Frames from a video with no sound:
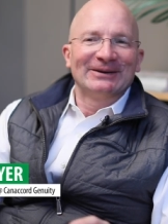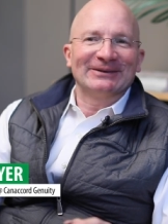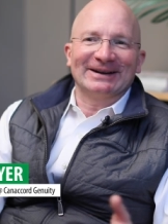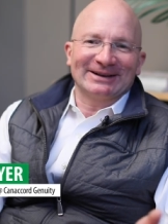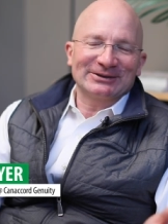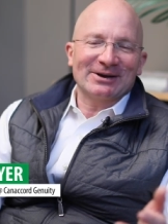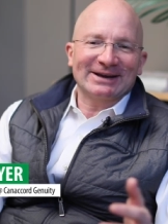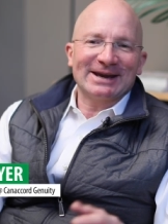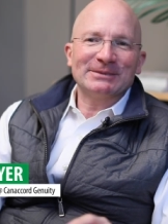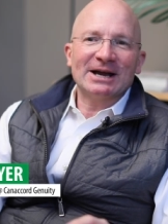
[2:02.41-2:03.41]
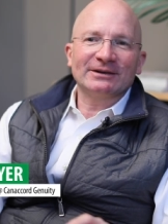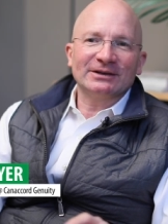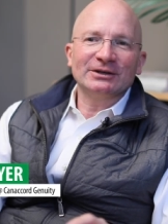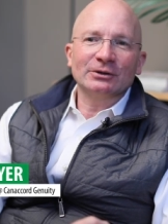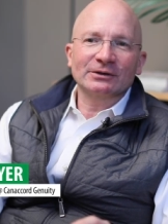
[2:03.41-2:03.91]
Right. So I came down
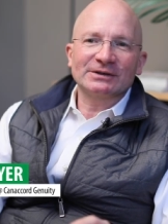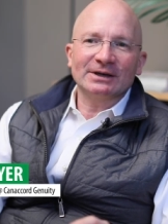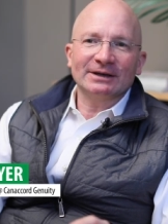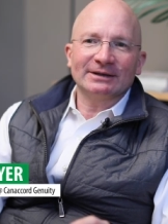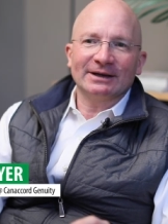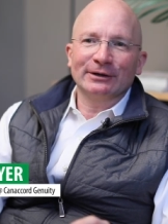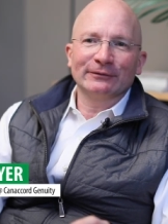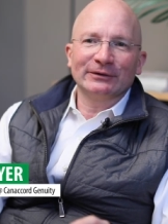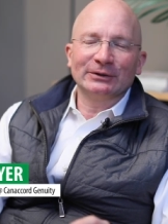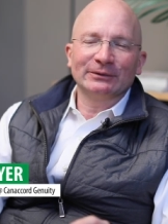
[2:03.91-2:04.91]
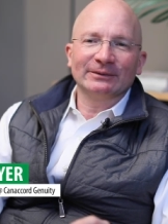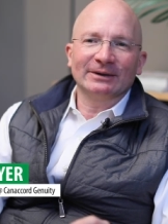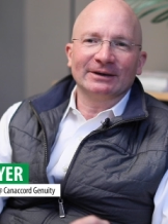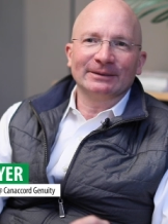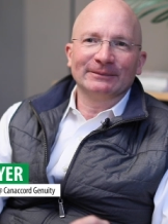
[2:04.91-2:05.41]
to New York City to interview
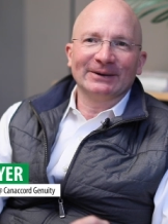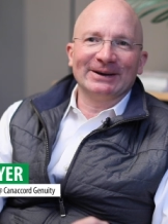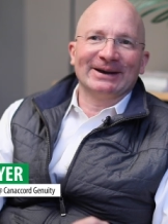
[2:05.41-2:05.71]
um,